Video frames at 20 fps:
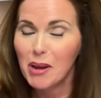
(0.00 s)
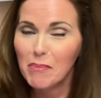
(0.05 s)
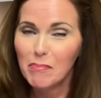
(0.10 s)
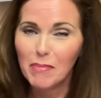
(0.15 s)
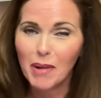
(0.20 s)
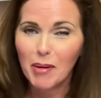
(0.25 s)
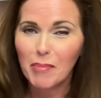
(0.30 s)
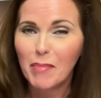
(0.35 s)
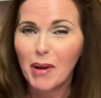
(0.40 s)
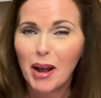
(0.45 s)

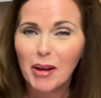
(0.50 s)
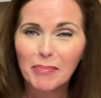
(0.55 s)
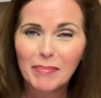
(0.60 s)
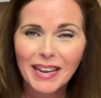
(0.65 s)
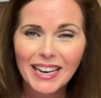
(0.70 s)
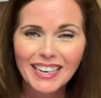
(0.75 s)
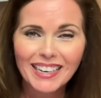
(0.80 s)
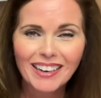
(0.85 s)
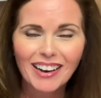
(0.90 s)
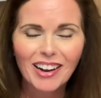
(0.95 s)
My mom
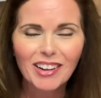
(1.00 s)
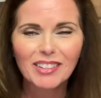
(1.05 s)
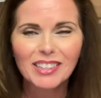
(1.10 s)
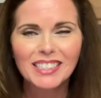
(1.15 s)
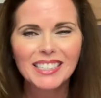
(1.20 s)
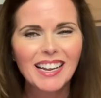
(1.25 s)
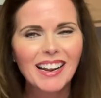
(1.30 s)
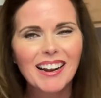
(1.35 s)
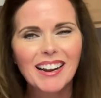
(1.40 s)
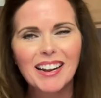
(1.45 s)
made it all the
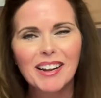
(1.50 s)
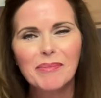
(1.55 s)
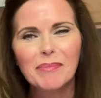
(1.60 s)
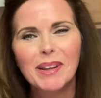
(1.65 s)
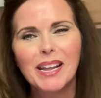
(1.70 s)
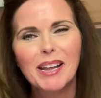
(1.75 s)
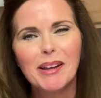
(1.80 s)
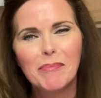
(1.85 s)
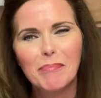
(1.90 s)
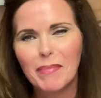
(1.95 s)

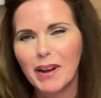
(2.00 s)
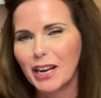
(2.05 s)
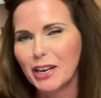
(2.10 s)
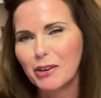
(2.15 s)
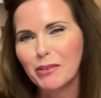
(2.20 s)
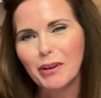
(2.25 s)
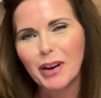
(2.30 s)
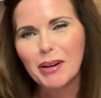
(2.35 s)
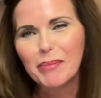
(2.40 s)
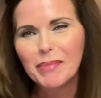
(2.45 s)
time, my
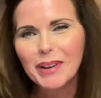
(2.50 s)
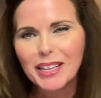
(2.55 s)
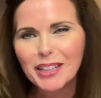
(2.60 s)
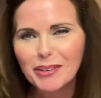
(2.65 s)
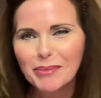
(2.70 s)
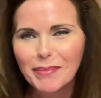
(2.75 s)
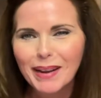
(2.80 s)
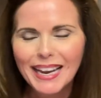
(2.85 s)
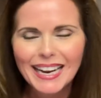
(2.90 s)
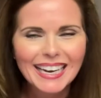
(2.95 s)
grandmother
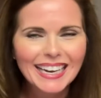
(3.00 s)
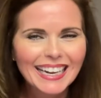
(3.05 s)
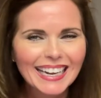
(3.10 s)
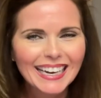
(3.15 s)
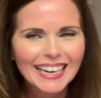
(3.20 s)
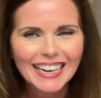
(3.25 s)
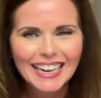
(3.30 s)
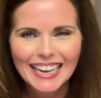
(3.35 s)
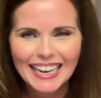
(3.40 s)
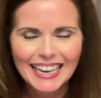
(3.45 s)
made
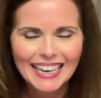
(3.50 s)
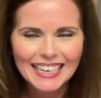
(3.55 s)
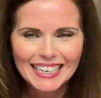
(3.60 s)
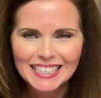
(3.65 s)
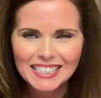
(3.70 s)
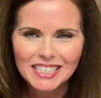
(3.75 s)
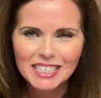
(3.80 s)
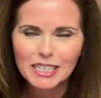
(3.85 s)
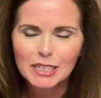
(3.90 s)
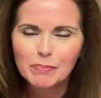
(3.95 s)
it, and
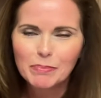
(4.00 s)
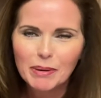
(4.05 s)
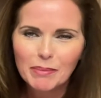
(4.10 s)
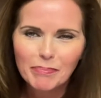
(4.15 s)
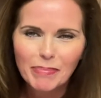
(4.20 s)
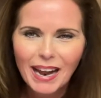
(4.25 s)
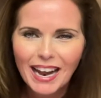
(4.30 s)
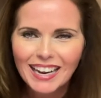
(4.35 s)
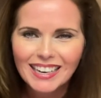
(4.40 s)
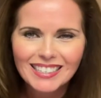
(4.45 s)
it's just been
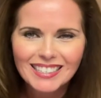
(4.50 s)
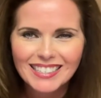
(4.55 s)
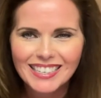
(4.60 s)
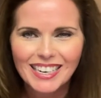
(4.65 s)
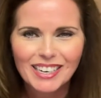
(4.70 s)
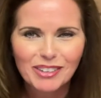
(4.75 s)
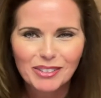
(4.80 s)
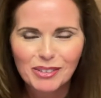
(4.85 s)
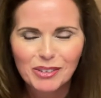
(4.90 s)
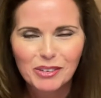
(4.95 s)
passed
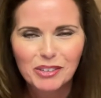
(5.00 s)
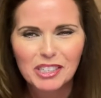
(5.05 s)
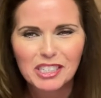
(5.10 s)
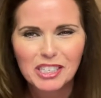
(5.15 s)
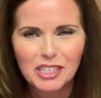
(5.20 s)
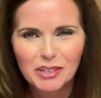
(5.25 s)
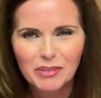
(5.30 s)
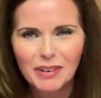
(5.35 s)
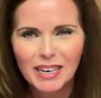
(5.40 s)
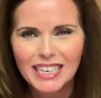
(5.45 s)
down through the
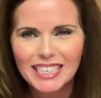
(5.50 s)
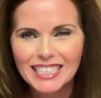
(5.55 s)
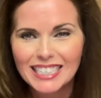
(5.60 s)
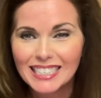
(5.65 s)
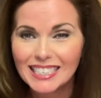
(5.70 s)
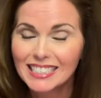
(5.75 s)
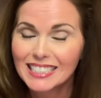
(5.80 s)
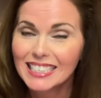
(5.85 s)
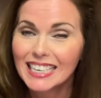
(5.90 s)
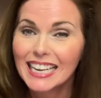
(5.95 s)

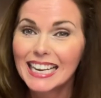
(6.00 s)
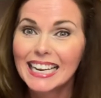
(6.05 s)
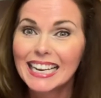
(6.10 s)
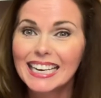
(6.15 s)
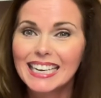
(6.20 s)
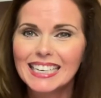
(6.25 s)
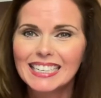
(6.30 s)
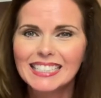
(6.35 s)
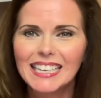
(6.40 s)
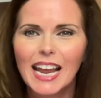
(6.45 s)
generations. It
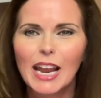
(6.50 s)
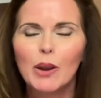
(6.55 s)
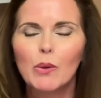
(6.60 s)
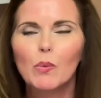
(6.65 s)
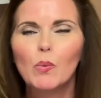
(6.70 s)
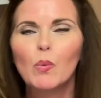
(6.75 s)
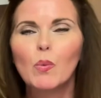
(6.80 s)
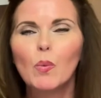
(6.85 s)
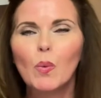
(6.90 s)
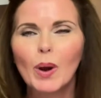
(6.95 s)
is a
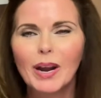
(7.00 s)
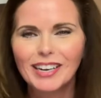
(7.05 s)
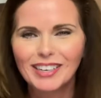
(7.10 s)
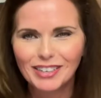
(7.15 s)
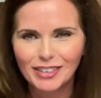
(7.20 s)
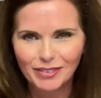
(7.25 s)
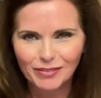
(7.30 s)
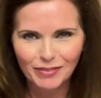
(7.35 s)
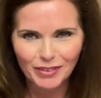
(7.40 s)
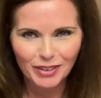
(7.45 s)

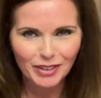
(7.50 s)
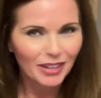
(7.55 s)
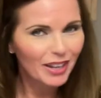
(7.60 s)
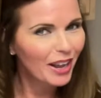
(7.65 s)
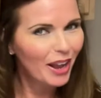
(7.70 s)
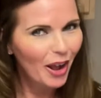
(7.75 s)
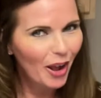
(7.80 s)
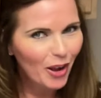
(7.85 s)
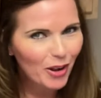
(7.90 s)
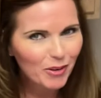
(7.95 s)
wonderful
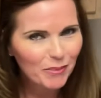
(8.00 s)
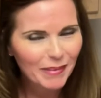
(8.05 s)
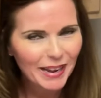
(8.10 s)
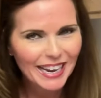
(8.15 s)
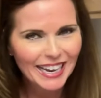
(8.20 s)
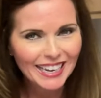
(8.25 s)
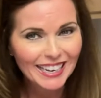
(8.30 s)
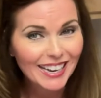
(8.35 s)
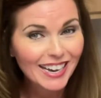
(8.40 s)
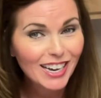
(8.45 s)

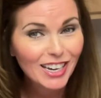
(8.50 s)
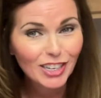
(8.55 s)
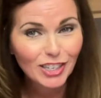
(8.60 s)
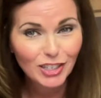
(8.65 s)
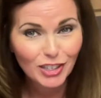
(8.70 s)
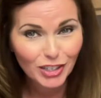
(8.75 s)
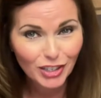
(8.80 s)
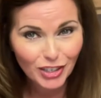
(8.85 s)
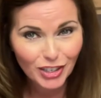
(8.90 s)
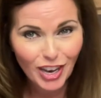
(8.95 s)
homemade
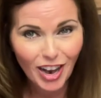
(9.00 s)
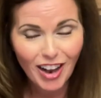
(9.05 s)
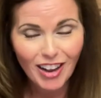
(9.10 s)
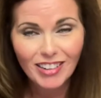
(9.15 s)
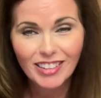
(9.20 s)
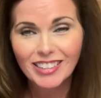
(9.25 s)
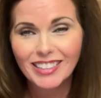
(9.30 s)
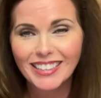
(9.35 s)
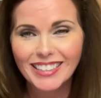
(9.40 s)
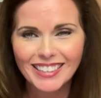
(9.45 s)

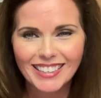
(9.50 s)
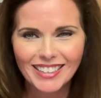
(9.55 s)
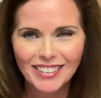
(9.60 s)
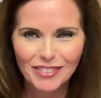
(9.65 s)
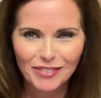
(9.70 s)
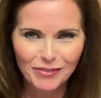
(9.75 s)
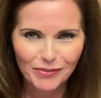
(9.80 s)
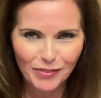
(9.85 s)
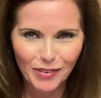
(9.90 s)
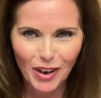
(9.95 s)
chocolate
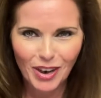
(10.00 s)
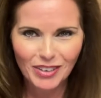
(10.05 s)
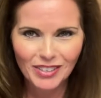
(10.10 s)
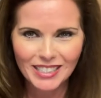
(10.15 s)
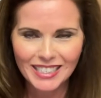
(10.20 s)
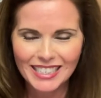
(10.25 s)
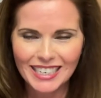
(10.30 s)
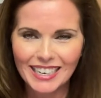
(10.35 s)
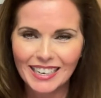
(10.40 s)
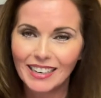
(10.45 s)

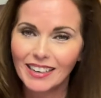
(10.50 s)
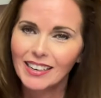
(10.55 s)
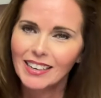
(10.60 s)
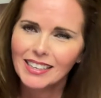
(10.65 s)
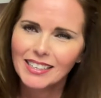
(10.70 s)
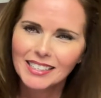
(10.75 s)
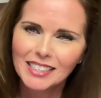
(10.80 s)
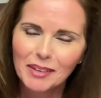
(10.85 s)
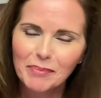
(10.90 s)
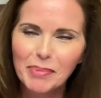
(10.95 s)
frosting.
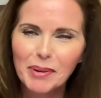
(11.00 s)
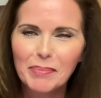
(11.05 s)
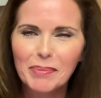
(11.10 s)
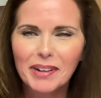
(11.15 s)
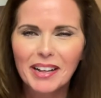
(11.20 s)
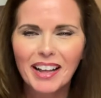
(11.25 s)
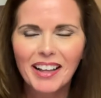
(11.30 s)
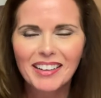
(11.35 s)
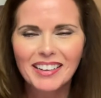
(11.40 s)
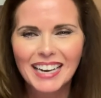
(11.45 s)
Some people
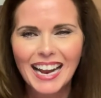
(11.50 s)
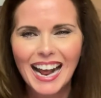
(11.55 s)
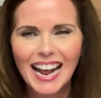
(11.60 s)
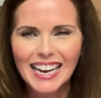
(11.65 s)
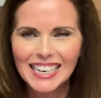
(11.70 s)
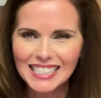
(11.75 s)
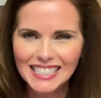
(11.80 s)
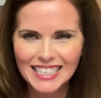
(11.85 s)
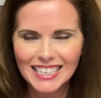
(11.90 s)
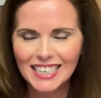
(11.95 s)
call it
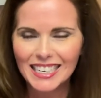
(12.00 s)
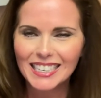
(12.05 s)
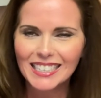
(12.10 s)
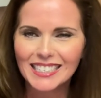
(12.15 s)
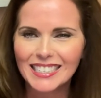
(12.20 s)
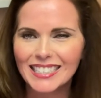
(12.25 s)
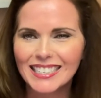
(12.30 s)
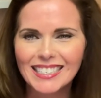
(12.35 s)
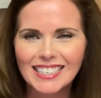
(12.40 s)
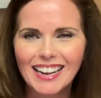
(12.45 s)
icing because
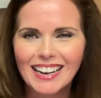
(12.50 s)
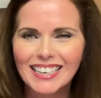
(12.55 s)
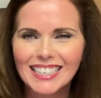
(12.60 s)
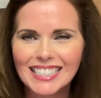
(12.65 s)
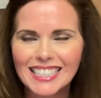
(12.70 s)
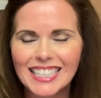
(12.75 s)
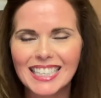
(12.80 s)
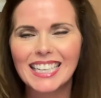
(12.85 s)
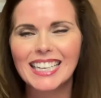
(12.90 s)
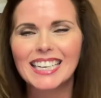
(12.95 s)
it's not as
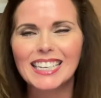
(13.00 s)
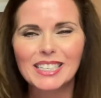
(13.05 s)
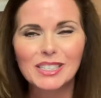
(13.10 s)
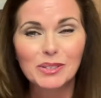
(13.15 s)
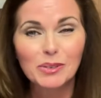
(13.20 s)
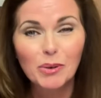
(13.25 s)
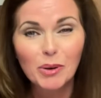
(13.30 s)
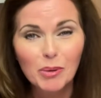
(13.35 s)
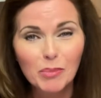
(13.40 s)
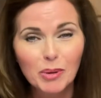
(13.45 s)
thick as
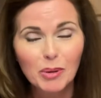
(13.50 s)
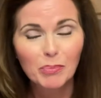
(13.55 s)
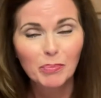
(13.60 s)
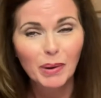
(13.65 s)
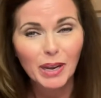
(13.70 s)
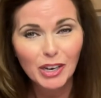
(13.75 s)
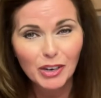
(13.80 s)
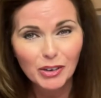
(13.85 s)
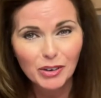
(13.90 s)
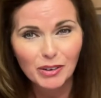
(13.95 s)
normal
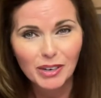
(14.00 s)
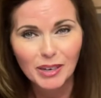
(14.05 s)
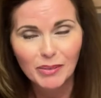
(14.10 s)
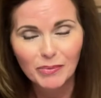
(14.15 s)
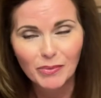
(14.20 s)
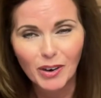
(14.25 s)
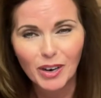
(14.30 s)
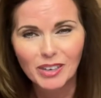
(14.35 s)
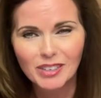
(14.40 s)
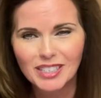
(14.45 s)
buttercream
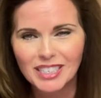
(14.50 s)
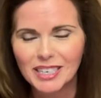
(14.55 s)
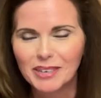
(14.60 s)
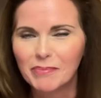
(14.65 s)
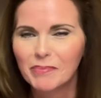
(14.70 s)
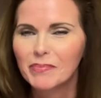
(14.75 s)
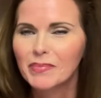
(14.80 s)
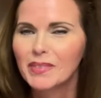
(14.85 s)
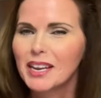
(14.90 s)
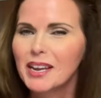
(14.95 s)
frosting,
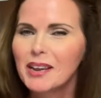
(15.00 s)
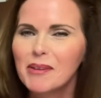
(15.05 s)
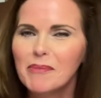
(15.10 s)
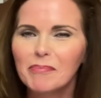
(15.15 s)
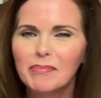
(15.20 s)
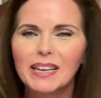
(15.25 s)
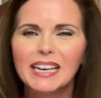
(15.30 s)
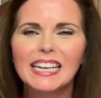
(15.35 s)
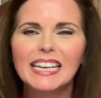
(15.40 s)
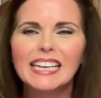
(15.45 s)

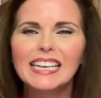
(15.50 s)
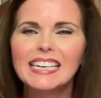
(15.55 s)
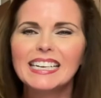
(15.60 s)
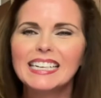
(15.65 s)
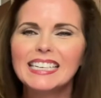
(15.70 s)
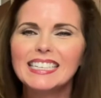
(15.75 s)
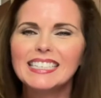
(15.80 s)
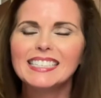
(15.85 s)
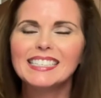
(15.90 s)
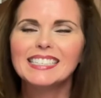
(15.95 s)
but it
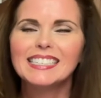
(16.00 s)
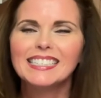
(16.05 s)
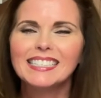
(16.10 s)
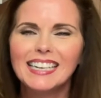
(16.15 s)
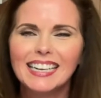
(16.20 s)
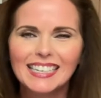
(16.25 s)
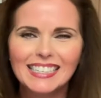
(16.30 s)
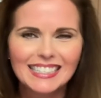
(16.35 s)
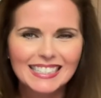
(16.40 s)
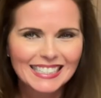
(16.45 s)
is
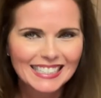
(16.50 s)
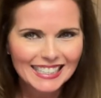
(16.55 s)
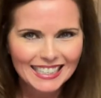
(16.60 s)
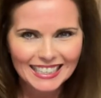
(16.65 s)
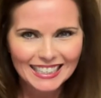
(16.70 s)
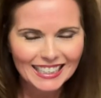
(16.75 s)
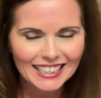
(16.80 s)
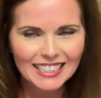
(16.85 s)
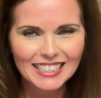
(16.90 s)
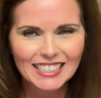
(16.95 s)
just
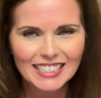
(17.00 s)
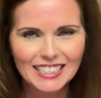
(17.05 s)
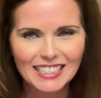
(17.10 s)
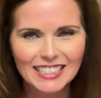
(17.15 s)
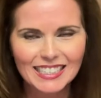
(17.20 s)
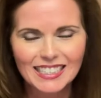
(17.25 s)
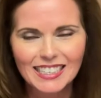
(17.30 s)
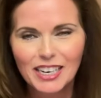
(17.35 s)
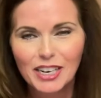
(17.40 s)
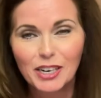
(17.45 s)

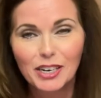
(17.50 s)
delicious.